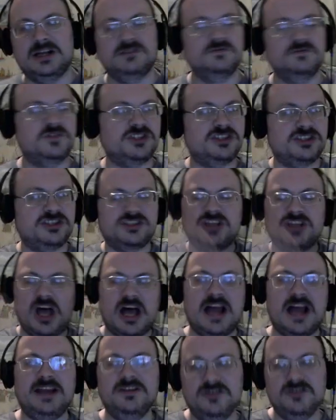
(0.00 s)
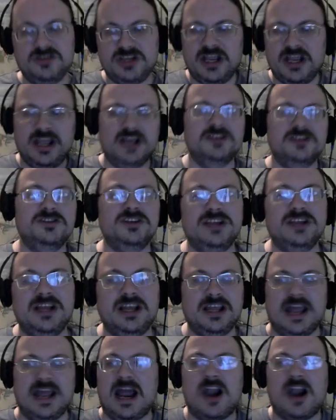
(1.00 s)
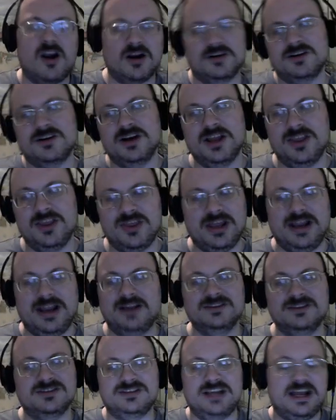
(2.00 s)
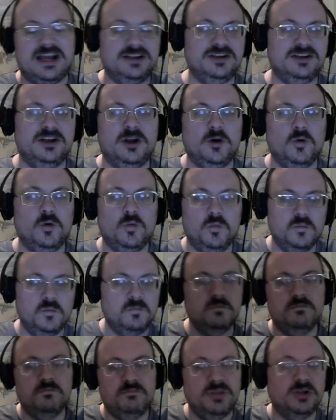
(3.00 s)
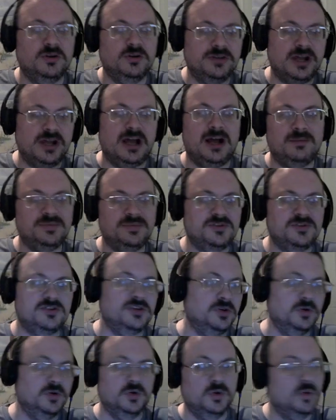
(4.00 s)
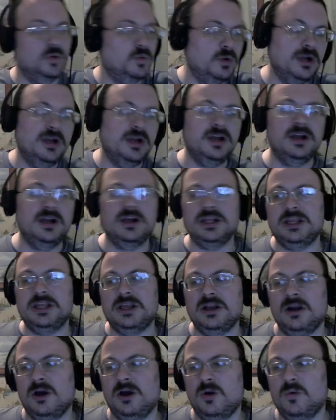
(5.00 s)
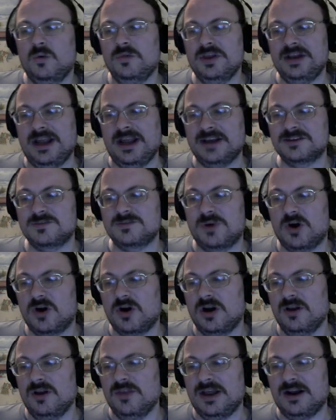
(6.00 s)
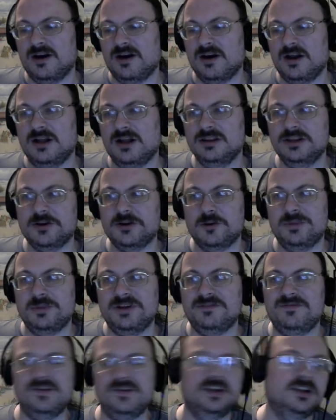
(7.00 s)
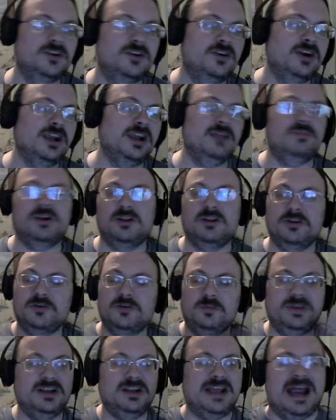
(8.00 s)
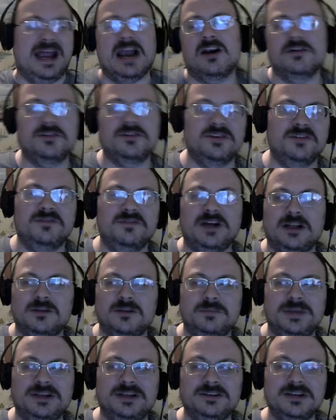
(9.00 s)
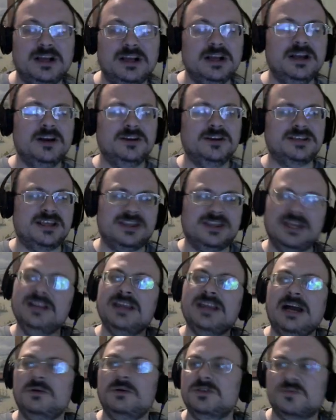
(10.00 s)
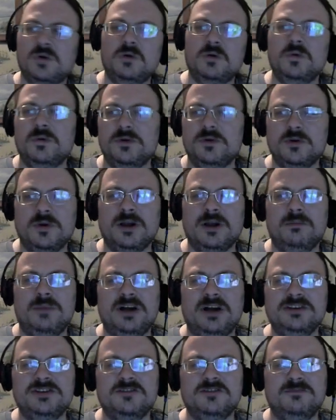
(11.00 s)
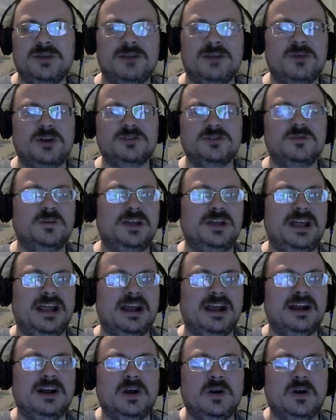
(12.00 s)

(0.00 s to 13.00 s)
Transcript: side tangent-y, character-y things that, you know, build up to, you know, the next part, that are a little bit fillery, but a little bit character development. Because I think that was what we were doing a bunch of, but I'm also like,